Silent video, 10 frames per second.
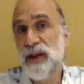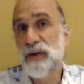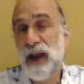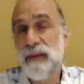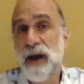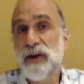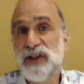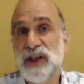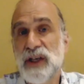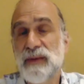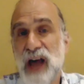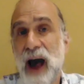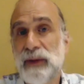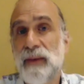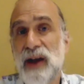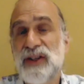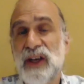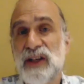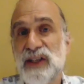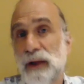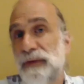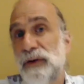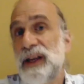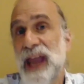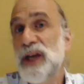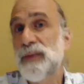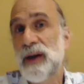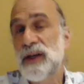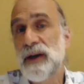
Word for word: the recommender system is optimizing itself for engagement.